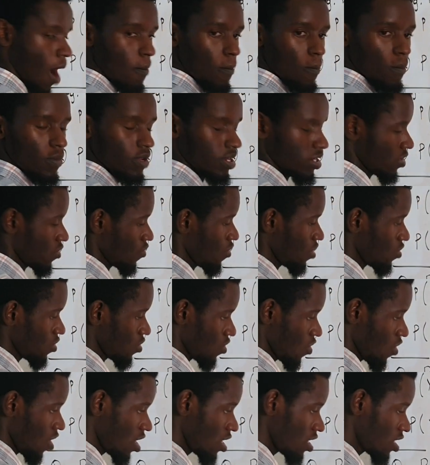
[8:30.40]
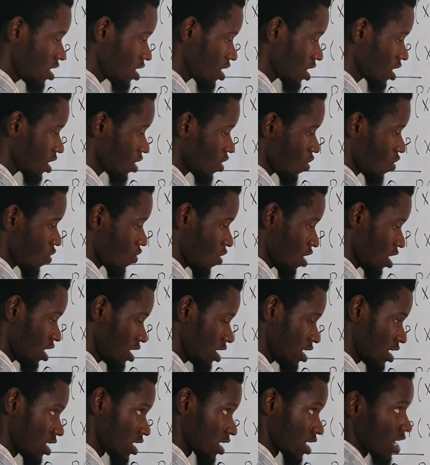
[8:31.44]
I'm raining.
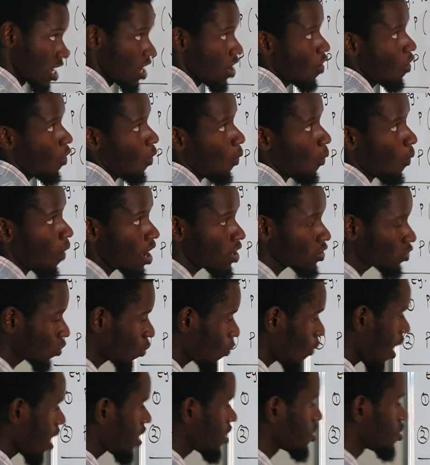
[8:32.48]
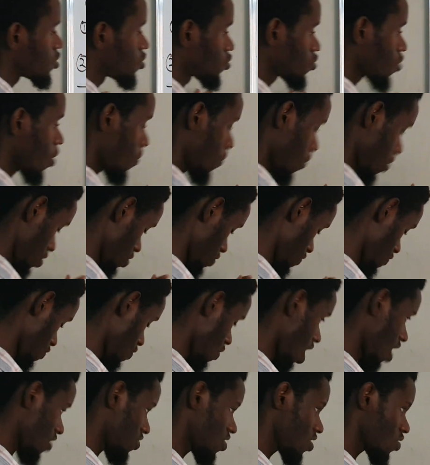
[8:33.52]
1 to 1 is
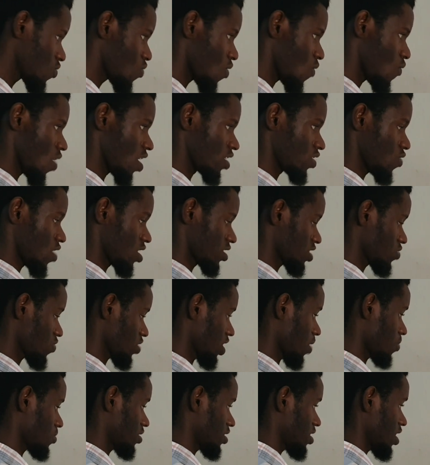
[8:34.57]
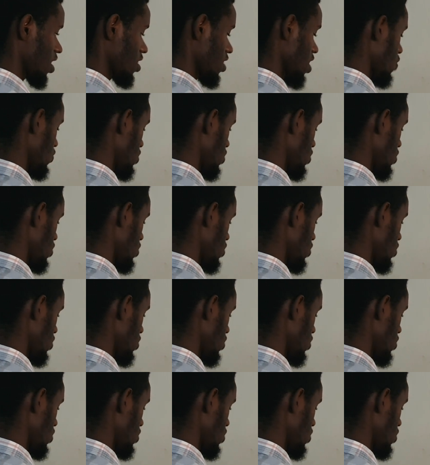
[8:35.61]
0.4. I think you are seeing what I'm saying